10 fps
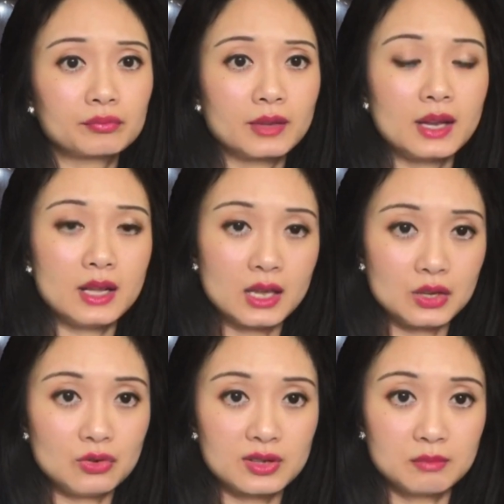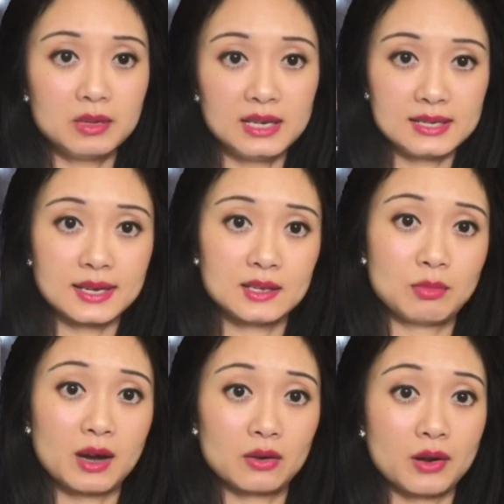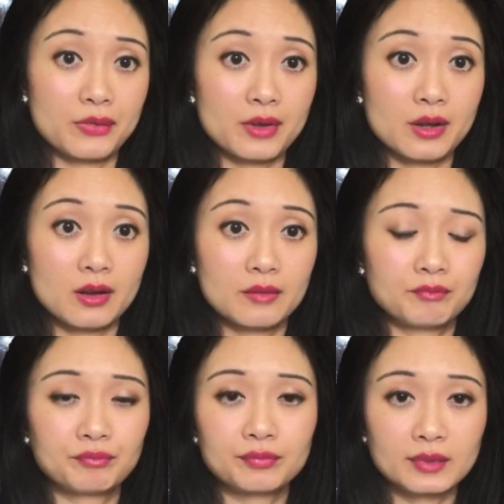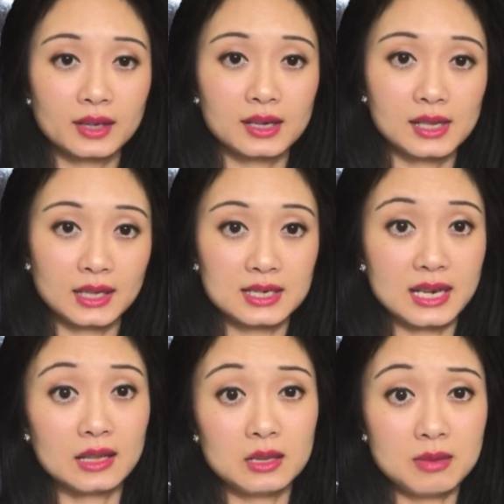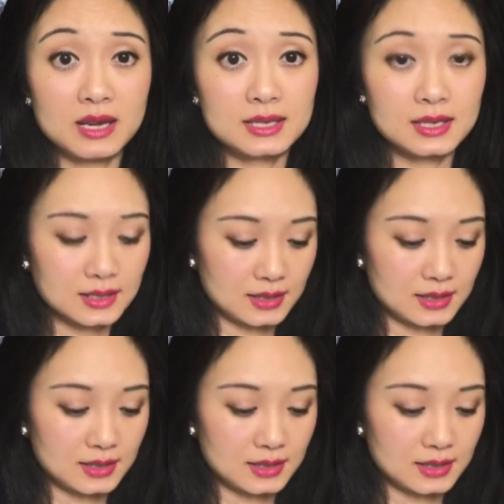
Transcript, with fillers: and then use the mini size bottle on the kind of like a daily basis.